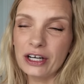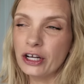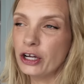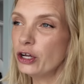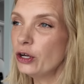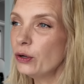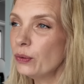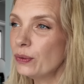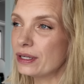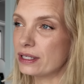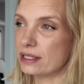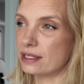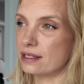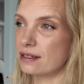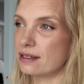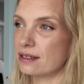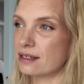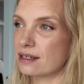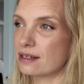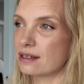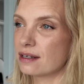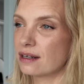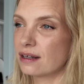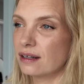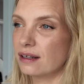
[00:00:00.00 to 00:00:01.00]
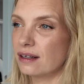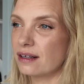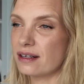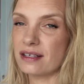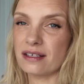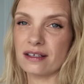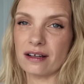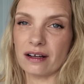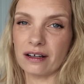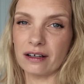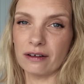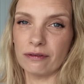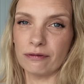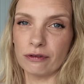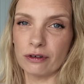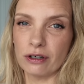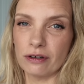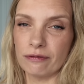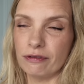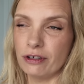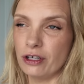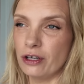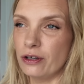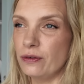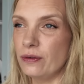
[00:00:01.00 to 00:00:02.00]
who isn't a sucker for a
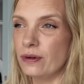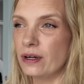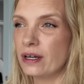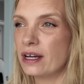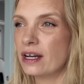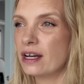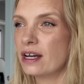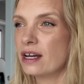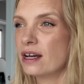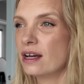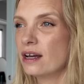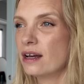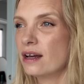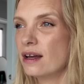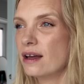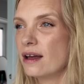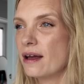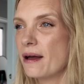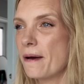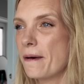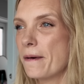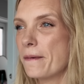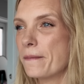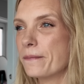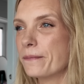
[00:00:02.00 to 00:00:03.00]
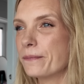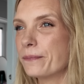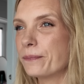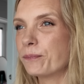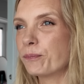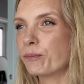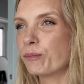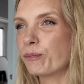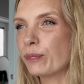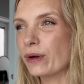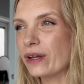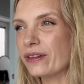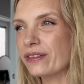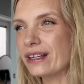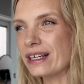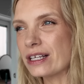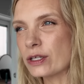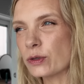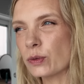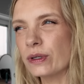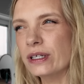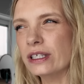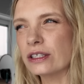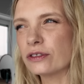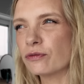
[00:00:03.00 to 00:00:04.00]
view? But
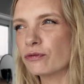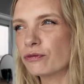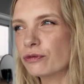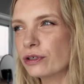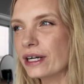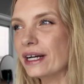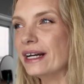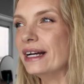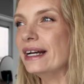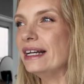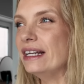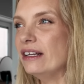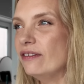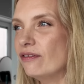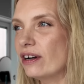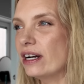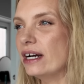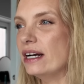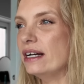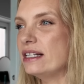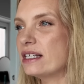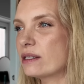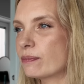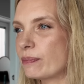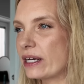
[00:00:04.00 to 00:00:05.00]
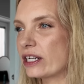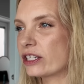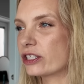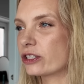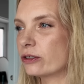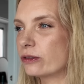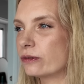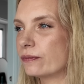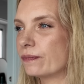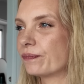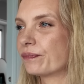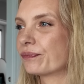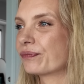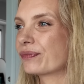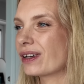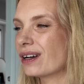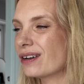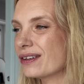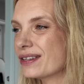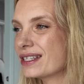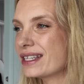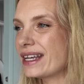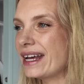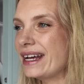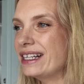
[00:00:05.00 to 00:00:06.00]
this one is really, really special. I
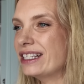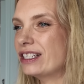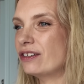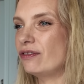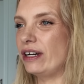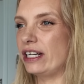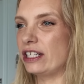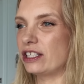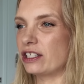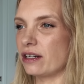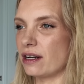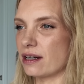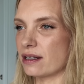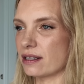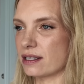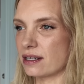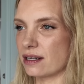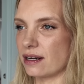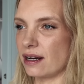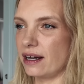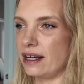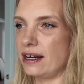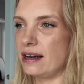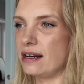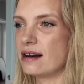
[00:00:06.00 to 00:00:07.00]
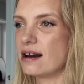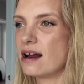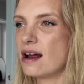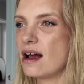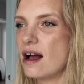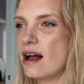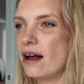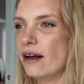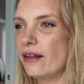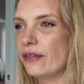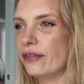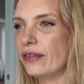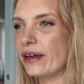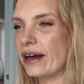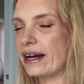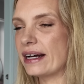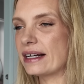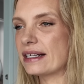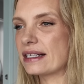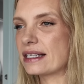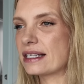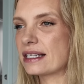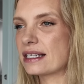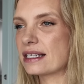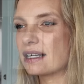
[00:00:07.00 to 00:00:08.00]
was saying to Rich last night
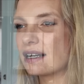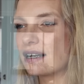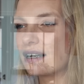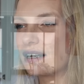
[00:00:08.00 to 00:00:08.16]
that